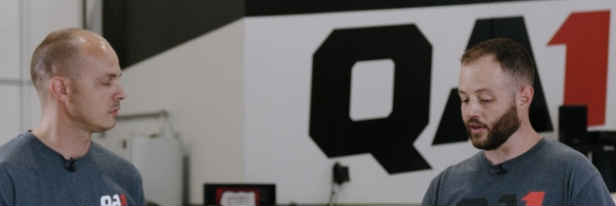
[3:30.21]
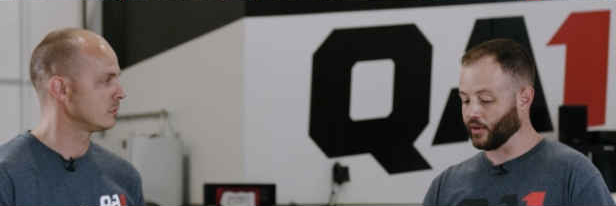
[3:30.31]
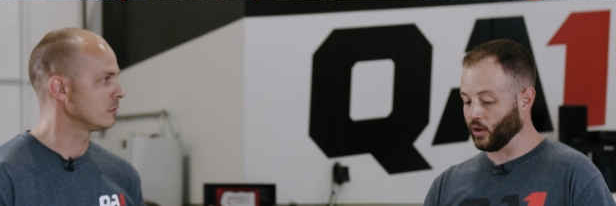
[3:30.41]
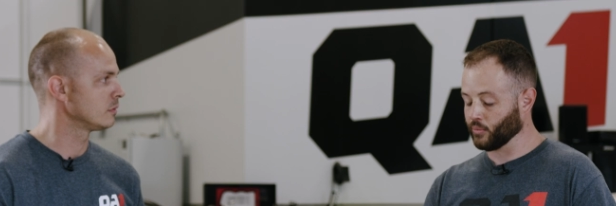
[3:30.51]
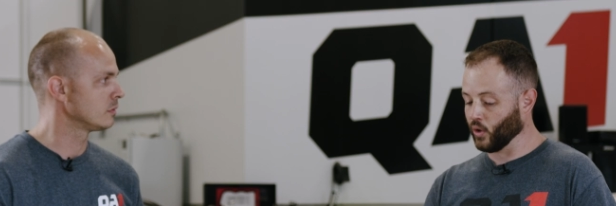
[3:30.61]

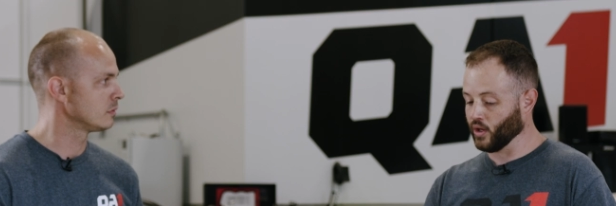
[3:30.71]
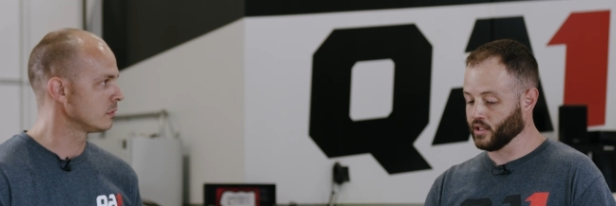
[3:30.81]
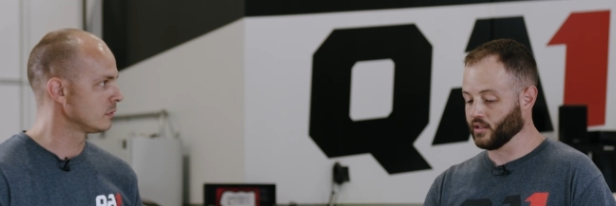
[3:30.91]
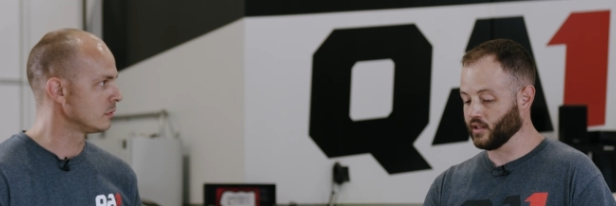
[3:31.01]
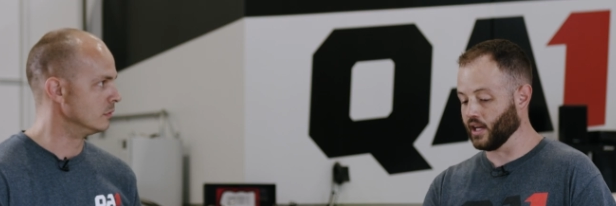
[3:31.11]
Speaker 1: aired out
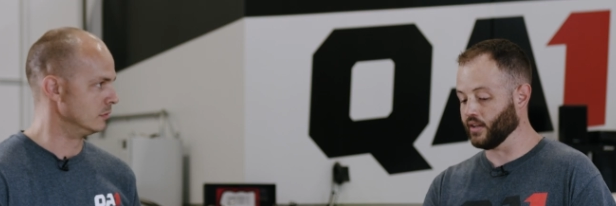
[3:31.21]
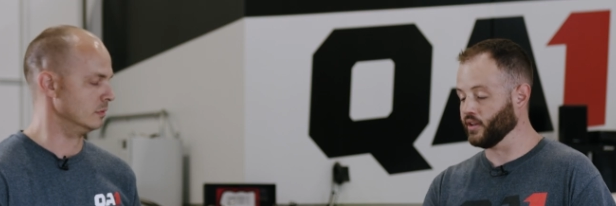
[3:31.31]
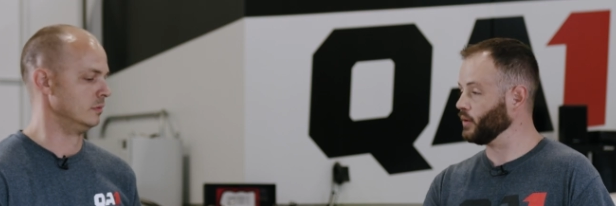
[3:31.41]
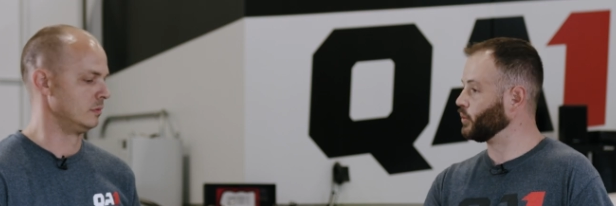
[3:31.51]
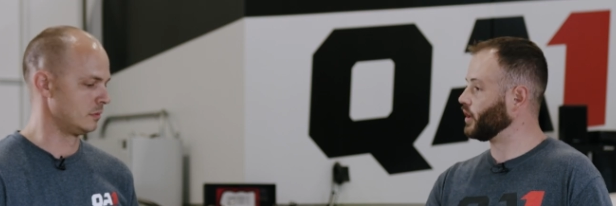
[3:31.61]
point.
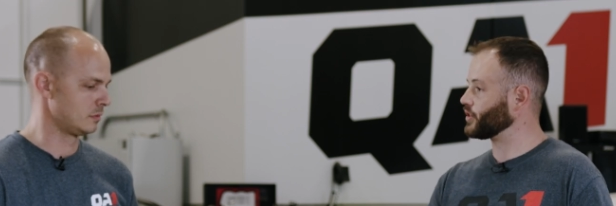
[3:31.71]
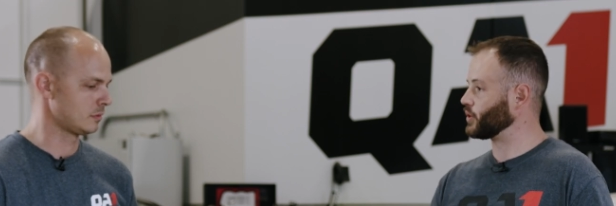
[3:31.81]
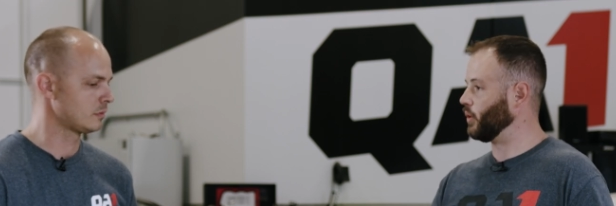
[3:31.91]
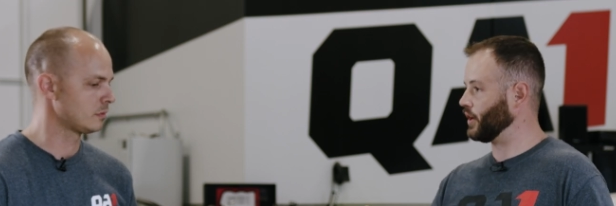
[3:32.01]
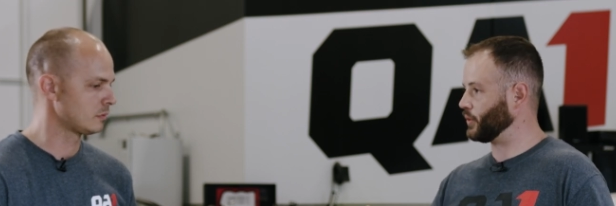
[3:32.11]
And then we'll
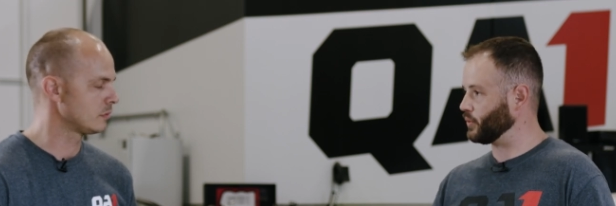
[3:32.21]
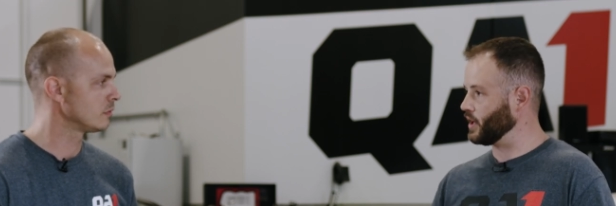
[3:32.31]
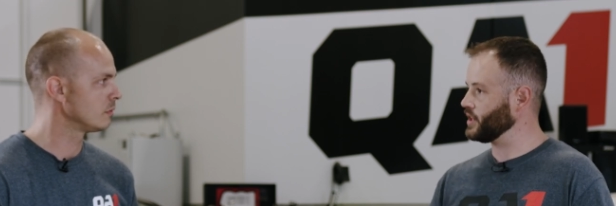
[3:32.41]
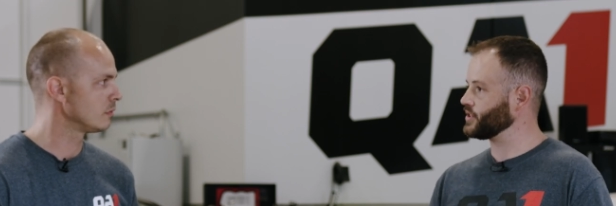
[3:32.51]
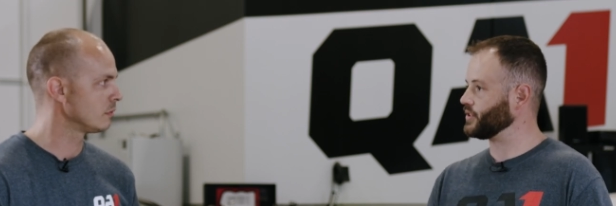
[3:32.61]
also want to
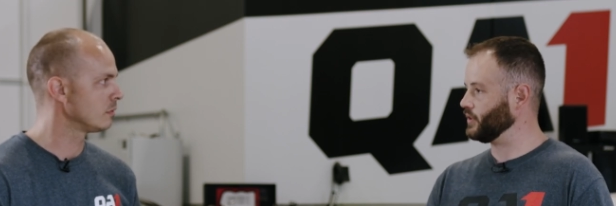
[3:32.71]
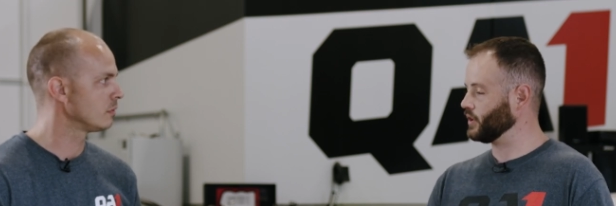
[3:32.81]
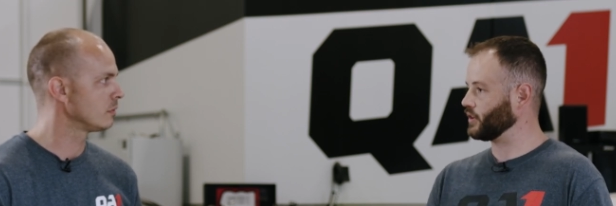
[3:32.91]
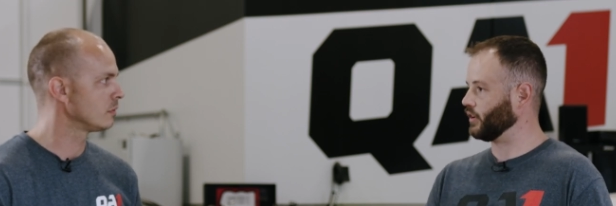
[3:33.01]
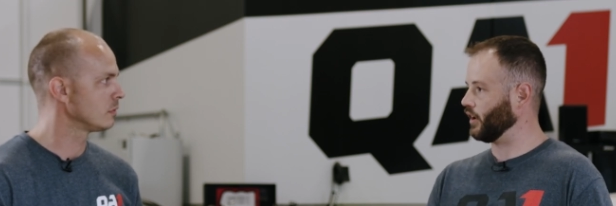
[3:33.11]
raise the
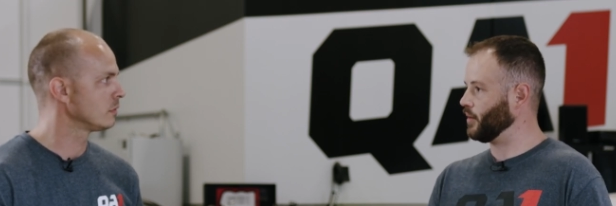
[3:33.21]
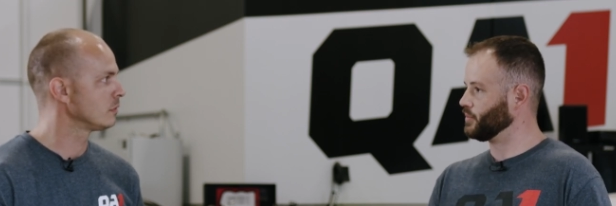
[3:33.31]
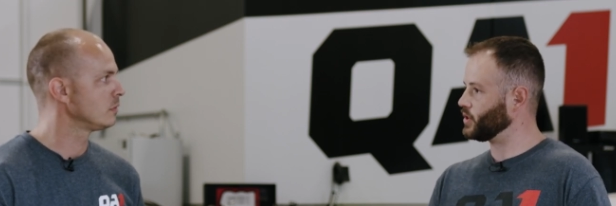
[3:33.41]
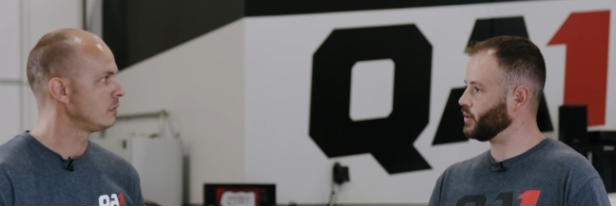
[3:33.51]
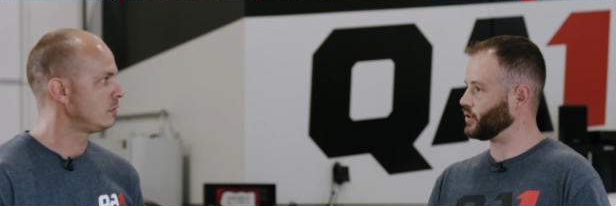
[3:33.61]
vehicle
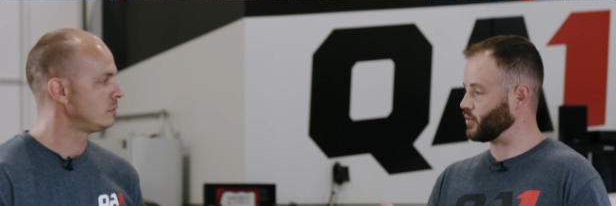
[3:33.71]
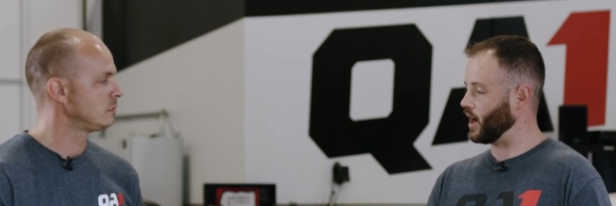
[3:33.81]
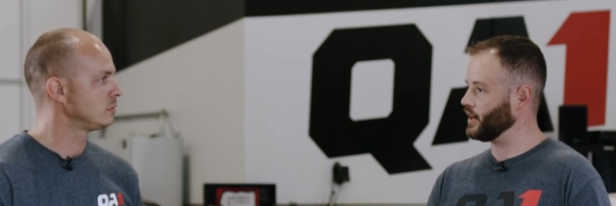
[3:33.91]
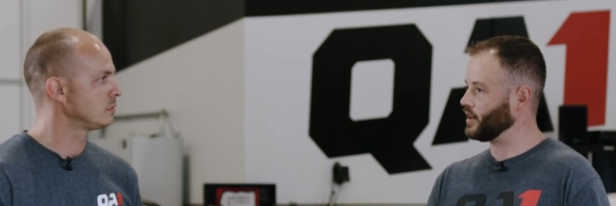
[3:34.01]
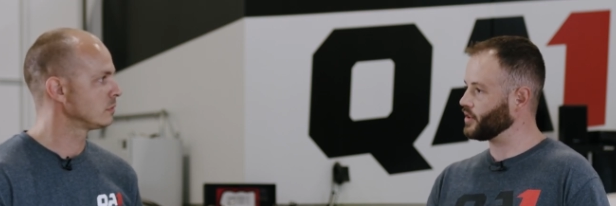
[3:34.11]
up to its
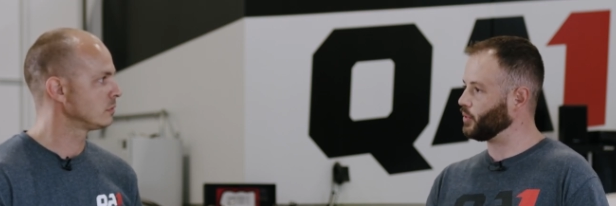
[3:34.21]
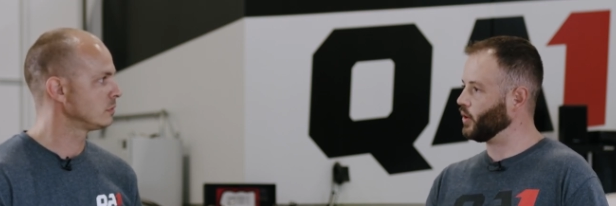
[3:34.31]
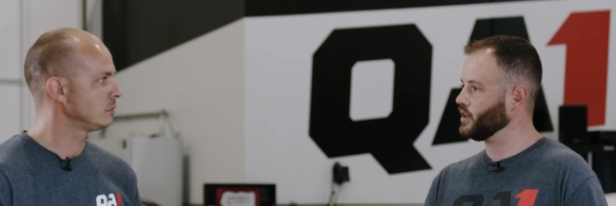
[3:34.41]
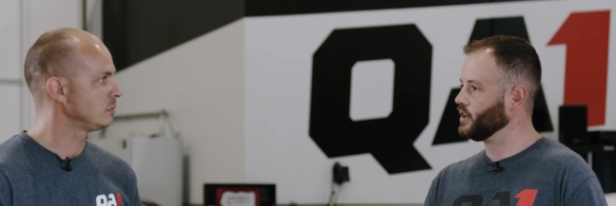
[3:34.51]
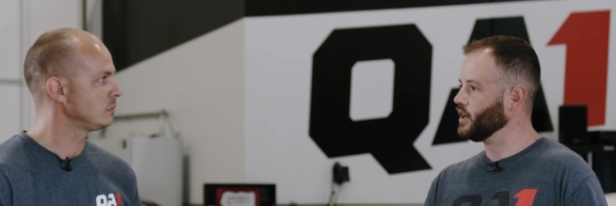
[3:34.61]
ride height
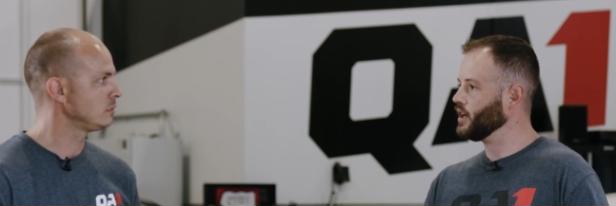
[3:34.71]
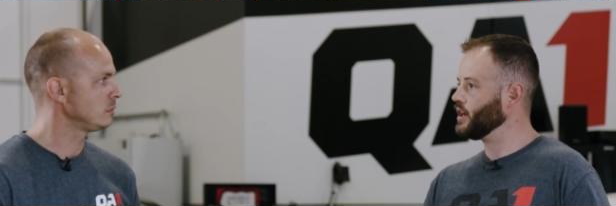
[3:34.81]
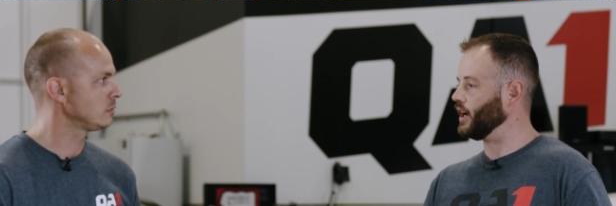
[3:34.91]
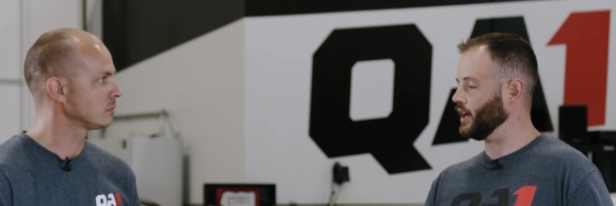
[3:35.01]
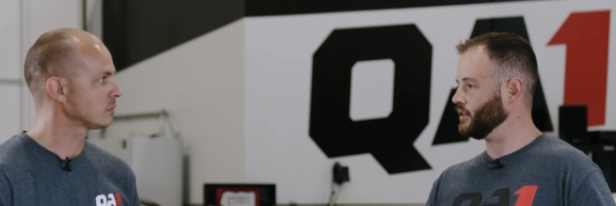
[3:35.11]
point,
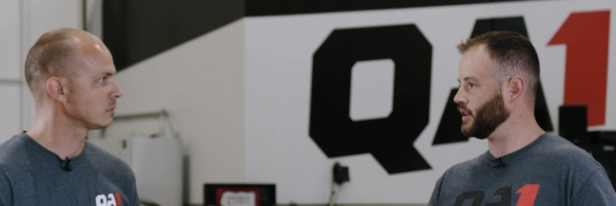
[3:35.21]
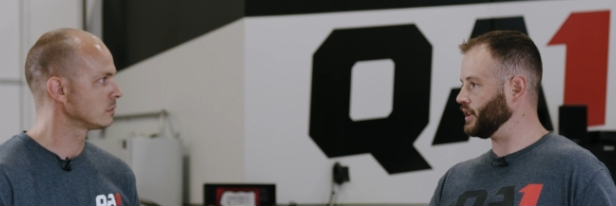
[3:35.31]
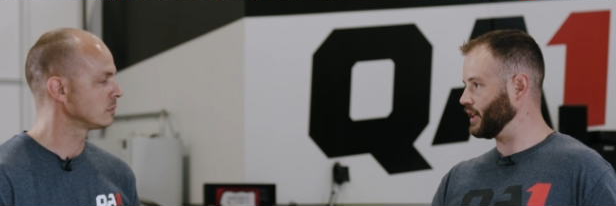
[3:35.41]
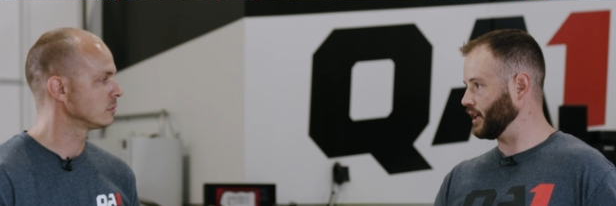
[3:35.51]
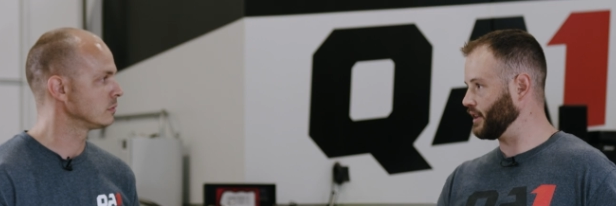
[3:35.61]
And,
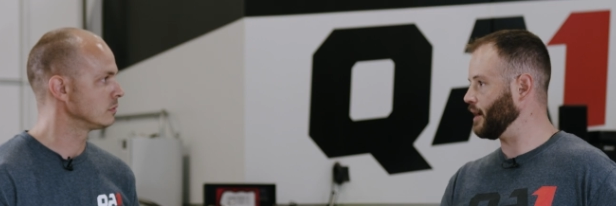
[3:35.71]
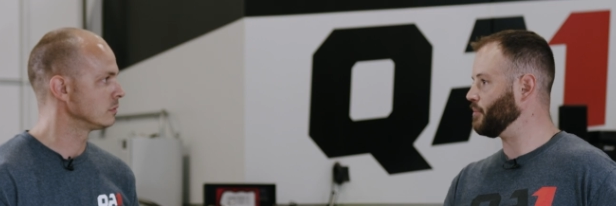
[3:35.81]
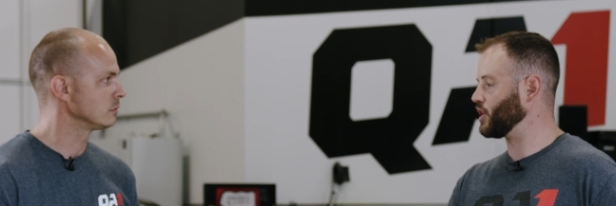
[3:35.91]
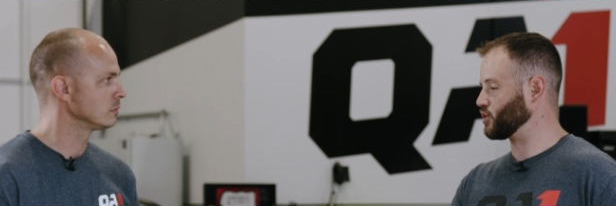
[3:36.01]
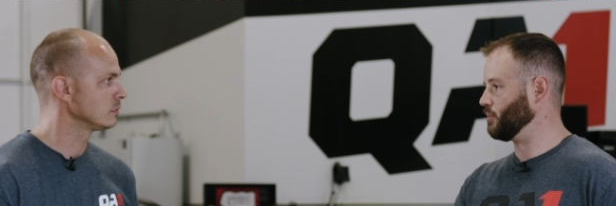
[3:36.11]
and take that
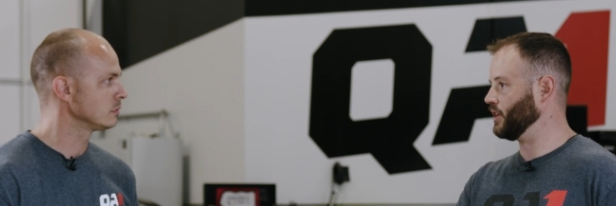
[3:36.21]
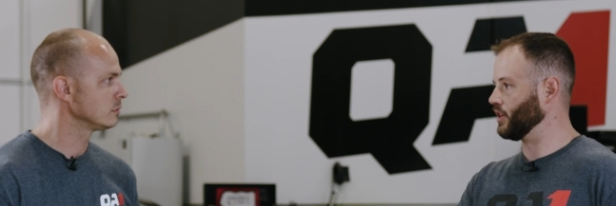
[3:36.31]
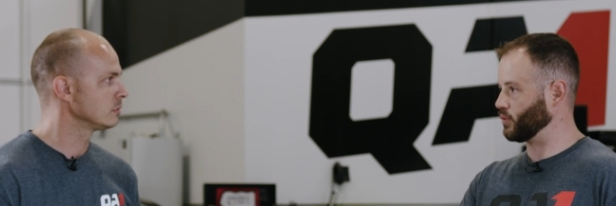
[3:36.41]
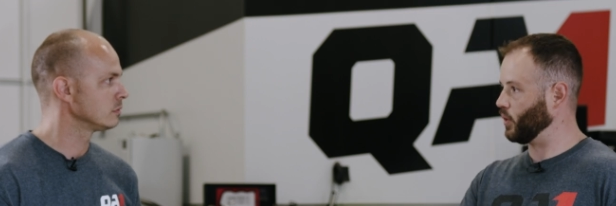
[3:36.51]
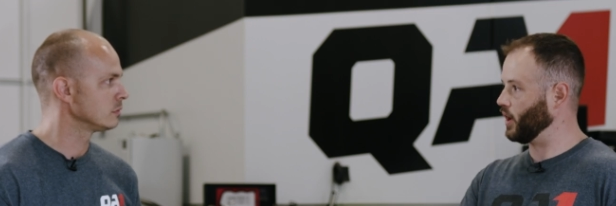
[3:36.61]
measurement as